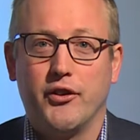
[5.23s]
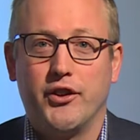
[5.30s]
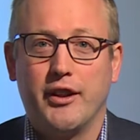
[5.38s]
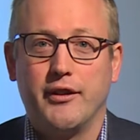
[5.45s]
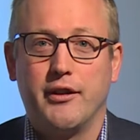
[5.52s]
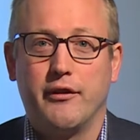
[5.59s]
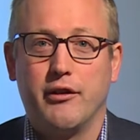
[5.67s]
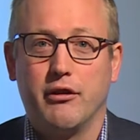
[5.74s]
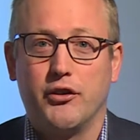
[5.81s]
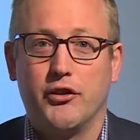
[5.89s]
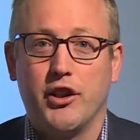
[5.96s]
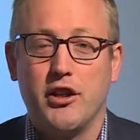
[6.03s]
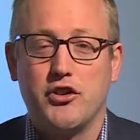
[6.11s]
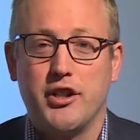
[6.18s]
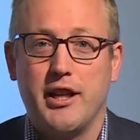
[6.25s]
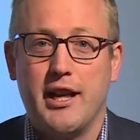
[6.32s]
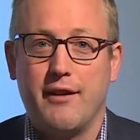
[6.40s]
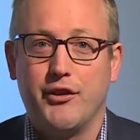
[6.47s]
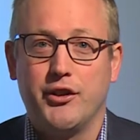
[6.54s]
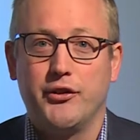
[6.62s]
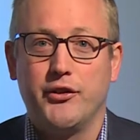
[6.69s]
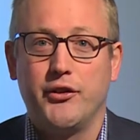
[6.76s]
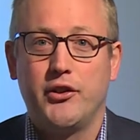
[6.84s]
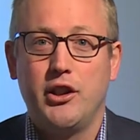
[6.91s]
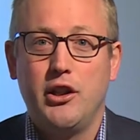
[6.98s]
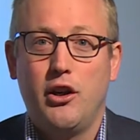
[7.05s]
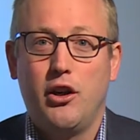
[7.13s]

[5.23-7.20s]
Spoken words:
Centre for Research and Evidence